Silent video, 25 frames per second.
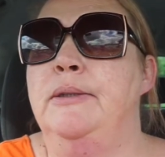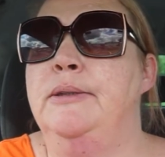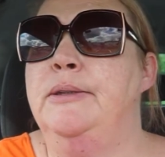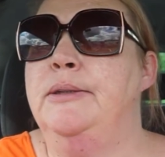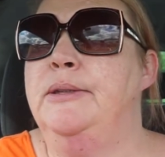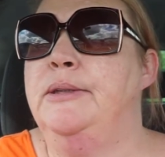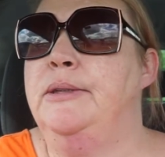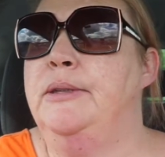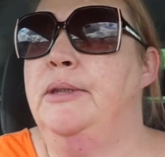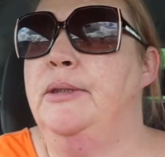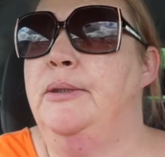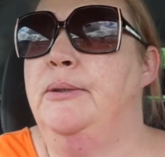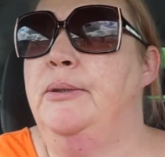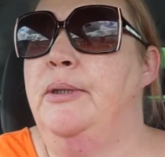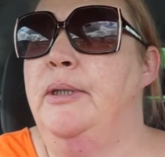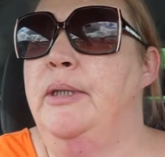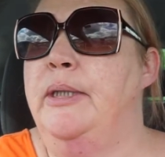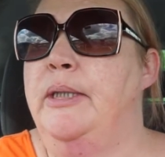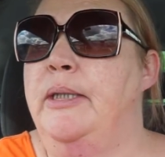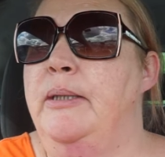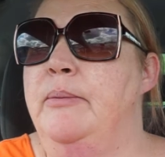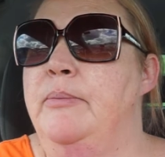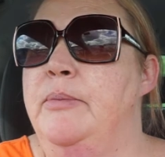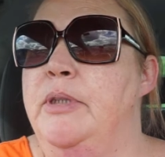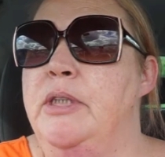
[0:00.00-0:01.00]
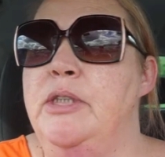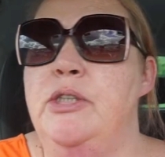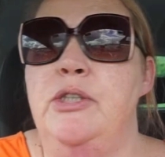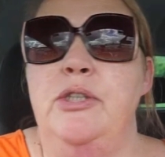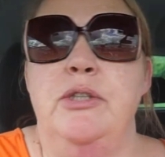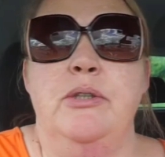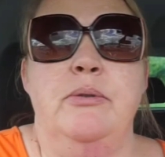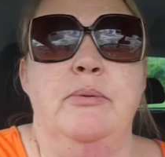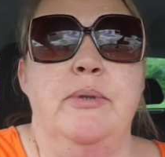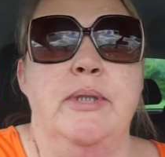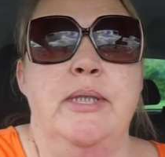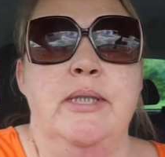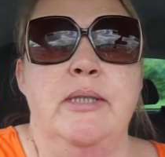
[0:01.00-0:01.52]
So I am not
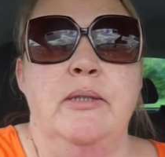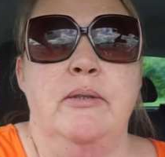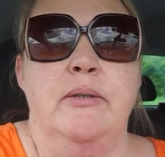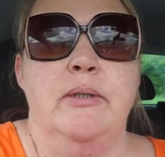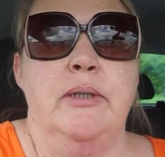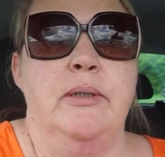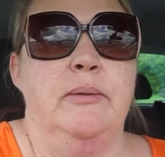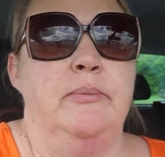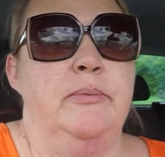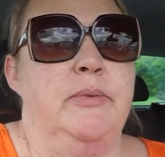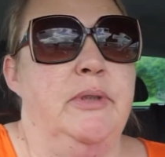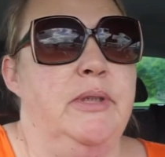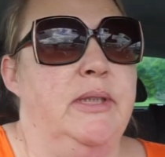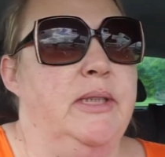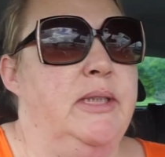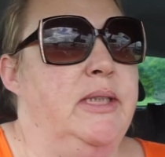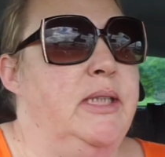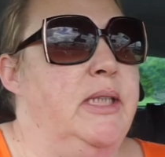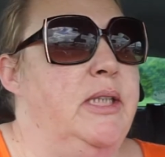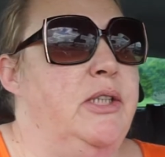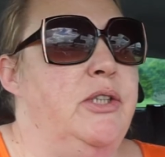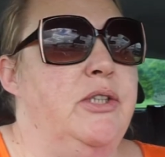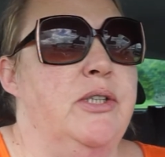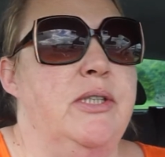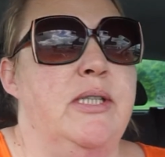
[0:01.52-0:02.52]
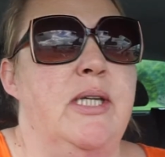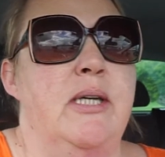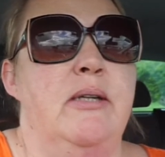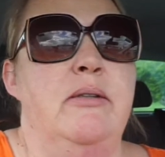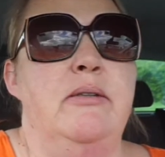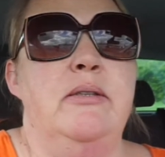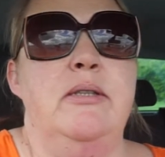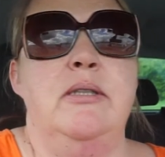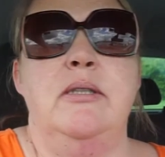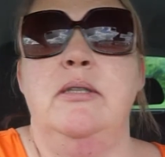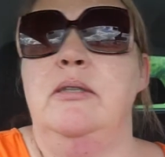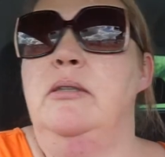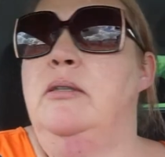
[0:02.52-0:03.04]
sure what's going on. There's teachers
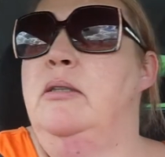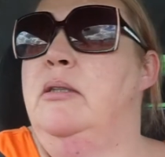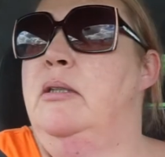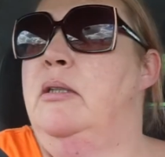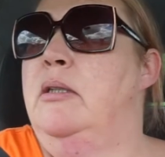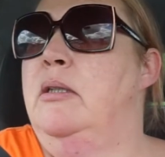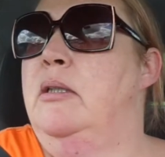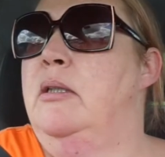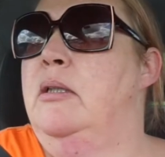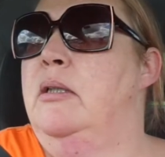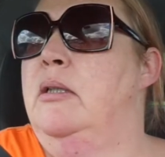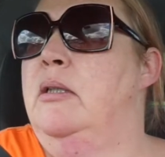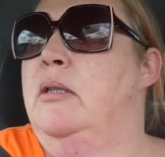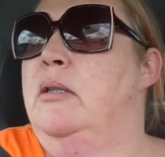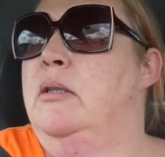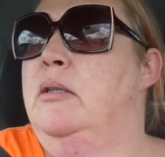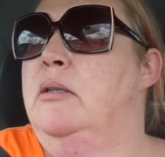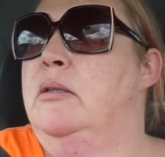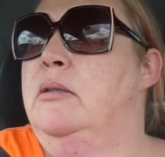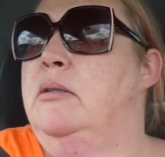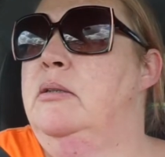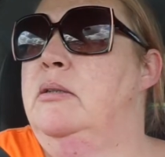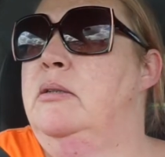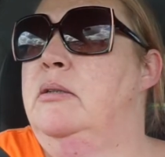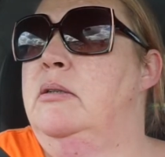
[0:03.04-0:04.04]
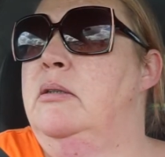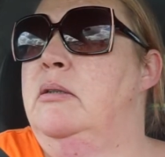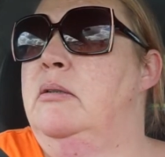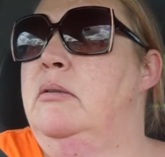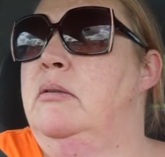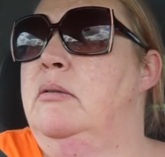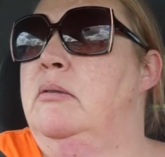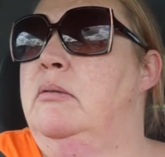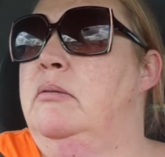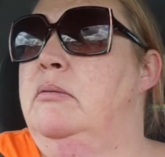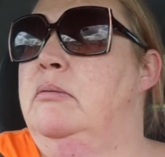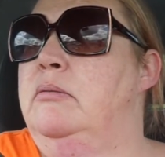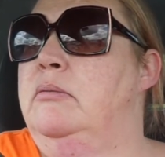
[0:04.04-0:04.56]
out,
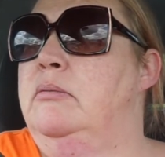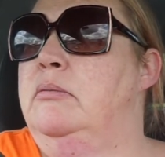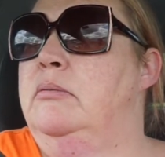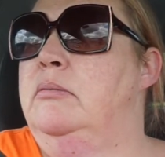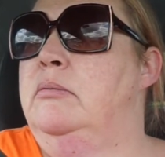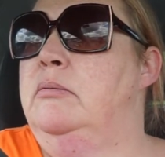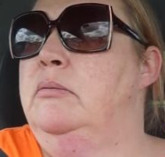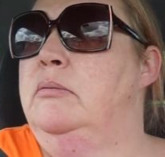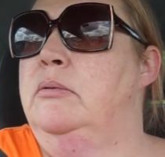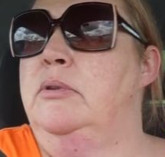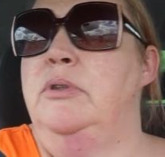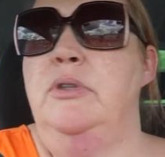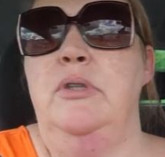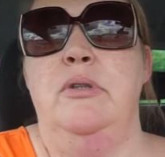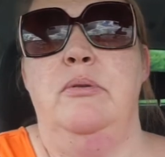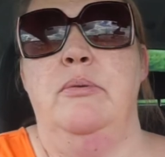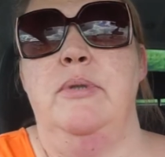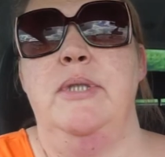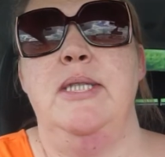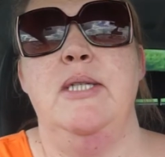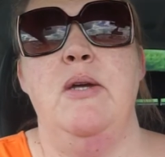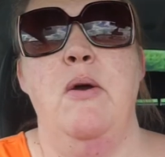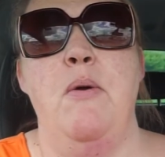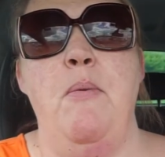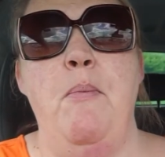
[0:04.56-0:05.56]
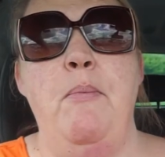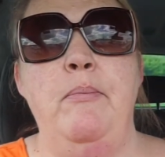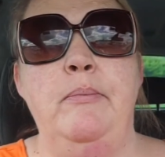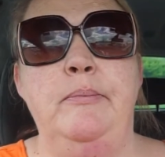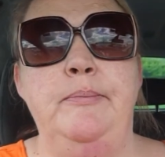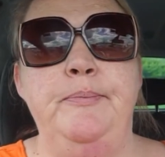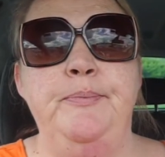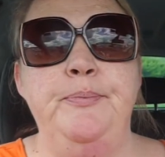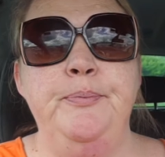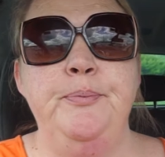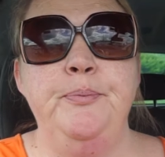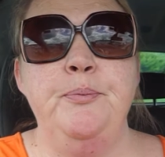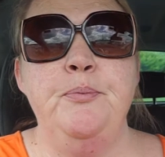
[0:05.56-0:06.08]
so don't know what's going on.
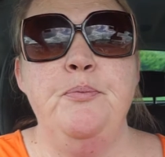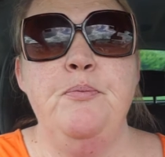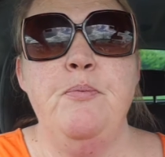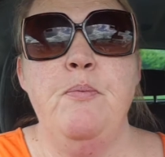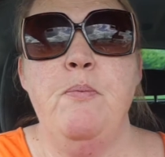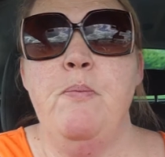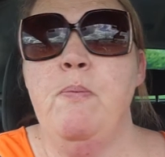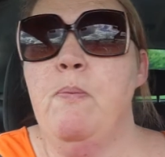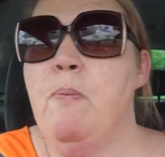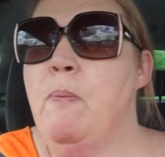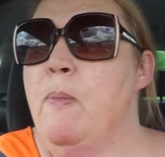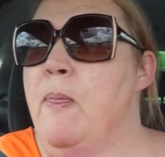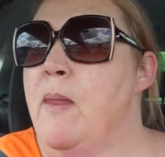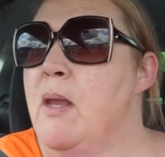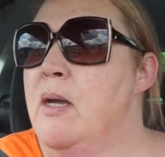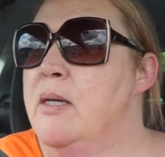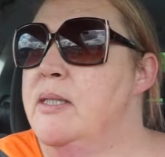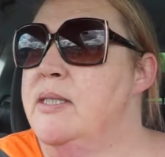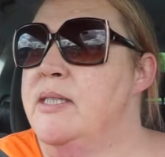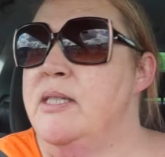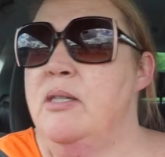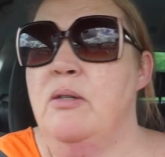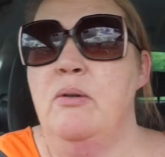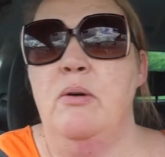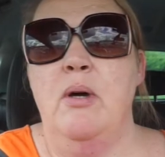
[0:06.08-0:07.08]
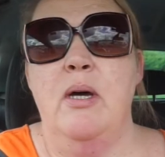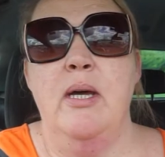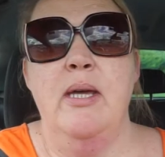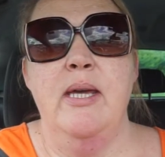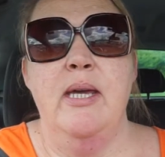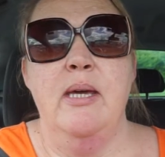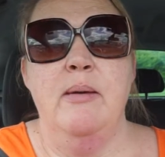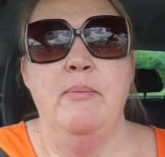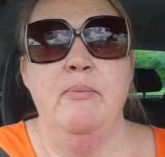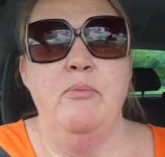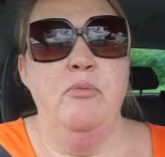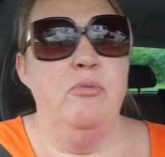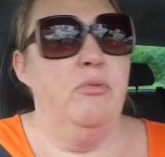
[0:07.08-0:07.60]
So I
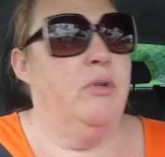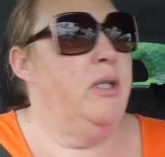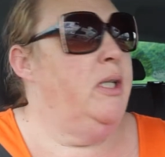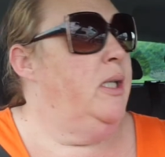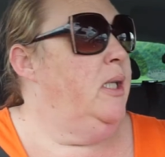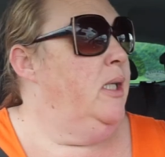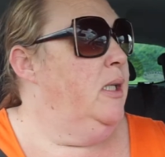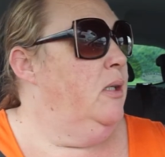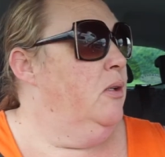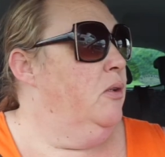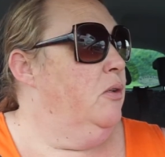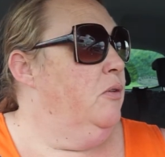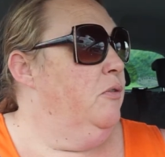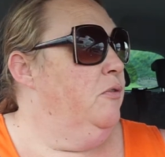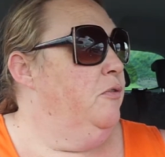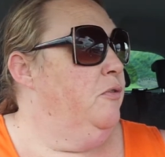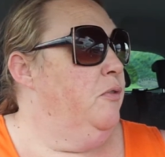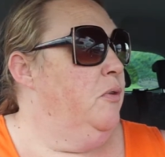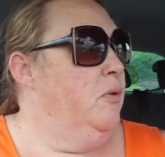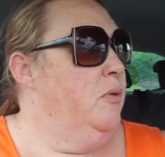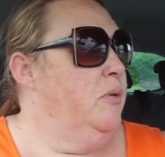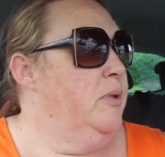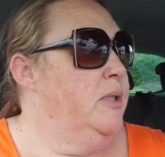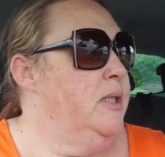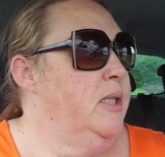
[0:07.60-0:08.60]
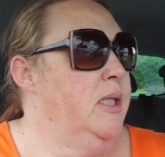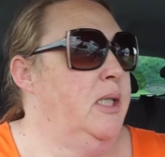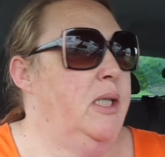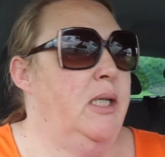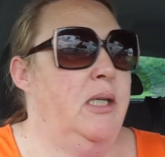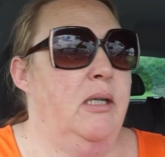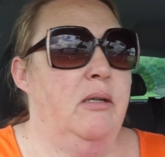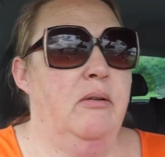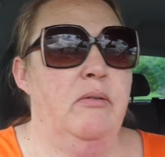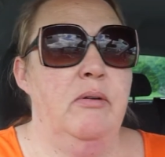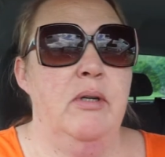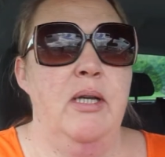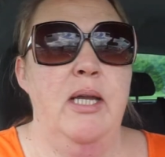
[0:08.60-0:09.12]
am really looking forward to
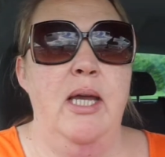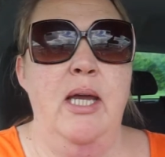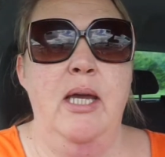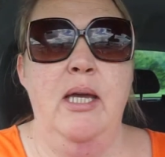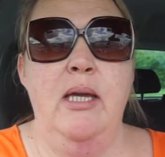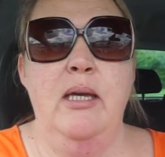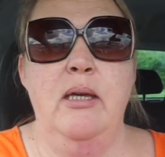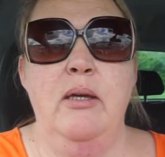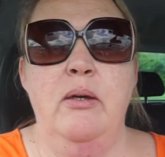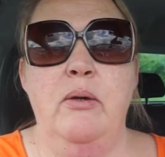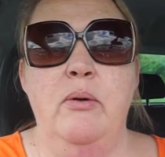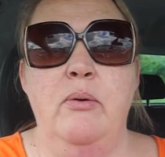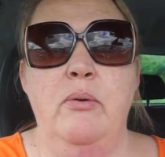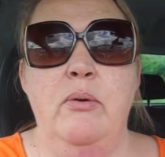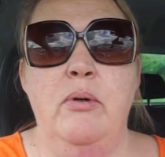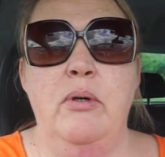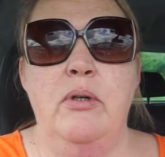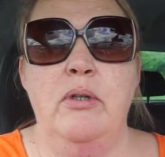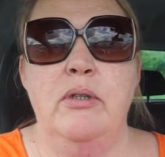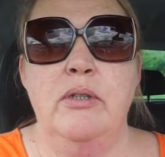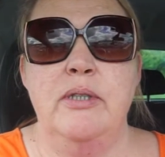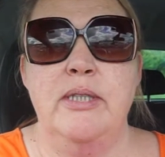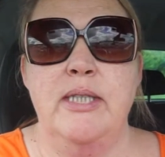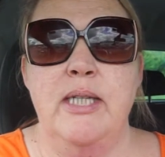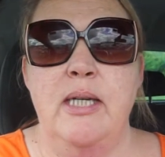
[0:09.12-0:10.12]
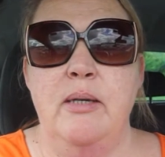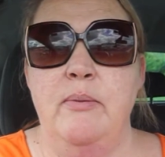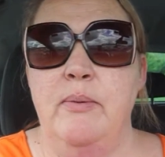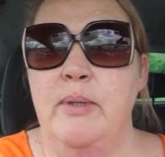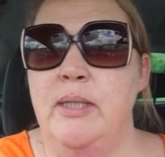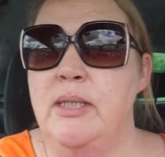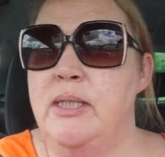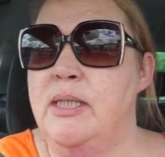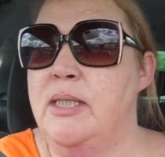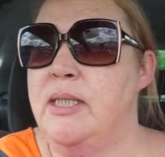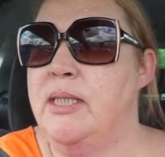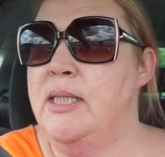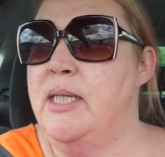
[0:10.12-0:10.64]
hearing how her day went
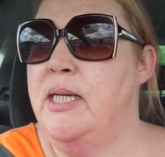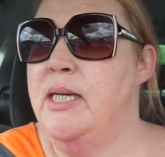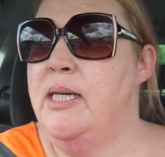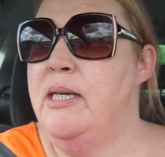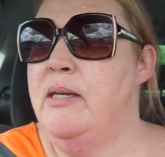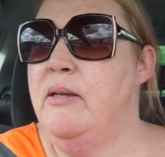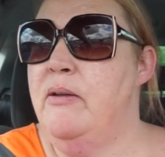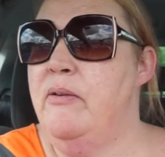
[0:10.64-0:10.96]
today.